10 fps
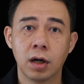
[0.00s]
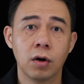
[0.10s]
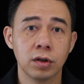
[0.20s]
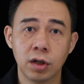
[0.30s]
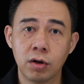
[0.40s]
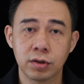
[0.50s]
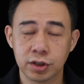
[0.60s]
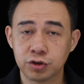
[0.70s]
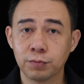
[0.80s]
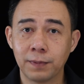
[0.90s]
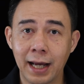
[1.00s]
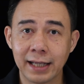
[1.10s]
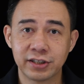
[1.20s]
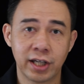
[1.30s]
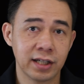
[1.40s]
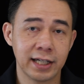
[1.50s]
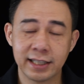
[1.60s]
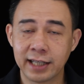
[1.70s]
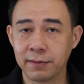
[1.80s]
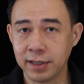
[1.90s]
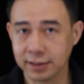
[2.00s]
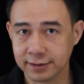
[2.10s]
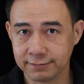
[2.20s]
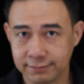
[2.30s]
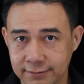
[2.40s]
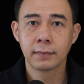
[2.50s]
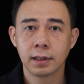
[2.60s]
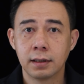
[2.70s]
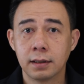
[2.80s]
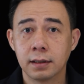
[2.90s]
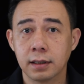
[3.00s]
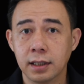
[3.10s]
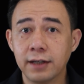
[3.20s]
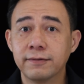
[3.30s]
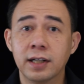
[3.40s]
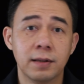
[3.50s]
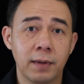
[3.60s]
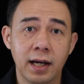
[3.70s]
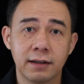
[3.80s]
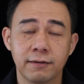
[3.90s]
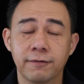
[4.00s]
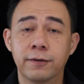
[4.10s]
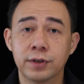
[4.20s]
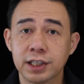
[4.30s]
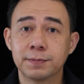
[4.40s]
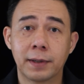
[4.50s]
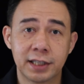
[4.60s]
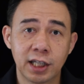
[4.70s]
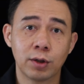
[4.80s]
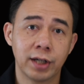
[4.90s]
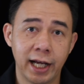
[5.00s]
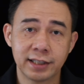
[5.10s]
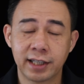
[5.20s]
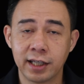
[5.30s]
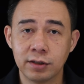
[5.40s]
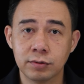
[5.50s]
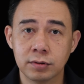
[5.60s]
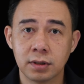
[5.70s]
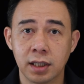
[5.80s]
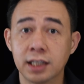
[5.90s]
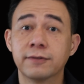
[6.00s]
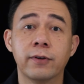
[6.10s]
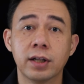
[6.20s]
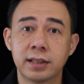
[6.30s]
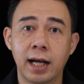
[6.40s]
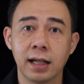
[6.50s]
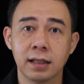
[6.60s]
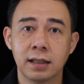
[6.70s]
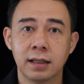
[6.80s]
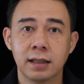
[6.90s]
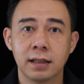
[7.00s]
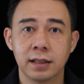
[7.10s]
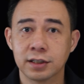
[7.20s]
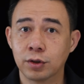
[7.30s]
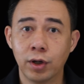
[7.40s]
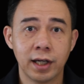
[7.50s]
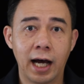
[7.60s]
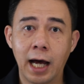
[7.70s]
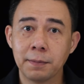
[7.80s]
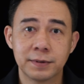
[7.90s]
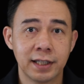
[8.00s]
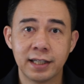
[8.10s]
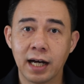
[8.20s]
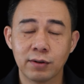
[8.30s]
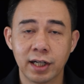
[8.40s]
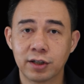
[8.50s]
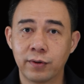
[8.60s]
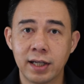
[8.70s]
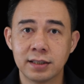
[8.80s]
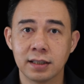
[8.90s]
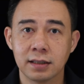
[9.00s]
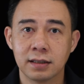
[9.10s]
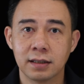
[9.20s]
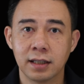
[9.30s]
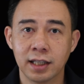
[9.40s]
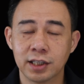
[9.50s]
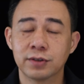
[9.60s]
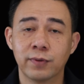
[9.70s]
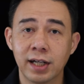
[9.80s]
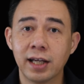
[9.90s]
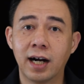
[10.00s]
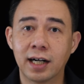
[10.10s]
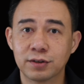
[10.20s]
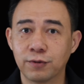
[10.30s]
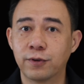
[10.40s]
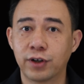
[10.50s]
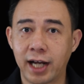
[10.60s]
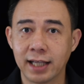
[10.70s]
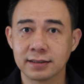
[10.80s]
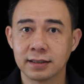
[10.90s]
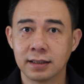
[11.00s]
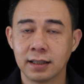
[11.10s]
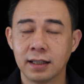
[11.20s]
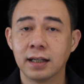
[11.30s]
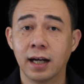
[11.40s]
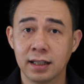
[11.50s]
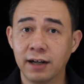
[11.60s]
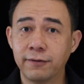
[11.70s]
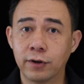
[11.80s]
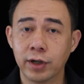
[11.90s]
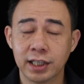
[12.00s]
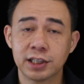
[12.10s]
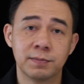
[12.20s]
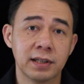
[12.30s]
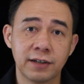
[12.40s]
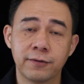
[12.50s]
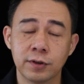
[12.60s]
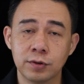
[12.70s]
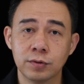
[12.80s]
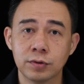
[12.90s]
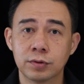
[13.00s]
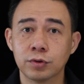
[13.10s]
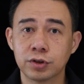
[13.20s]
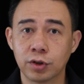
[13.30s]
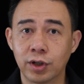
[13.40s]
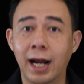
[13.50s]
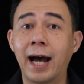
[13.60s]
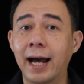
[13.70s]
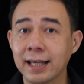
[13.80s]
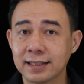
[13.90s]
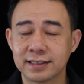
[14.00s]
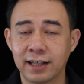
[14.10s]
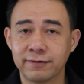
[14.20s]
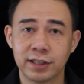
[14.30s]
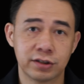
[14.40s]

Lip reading: how long the supply chain lead time is. If the demand for this particular SKU is volatile, it's going ups and down like crazy, it is really hard to forecast. And therefore, it is better for you to store a higher safety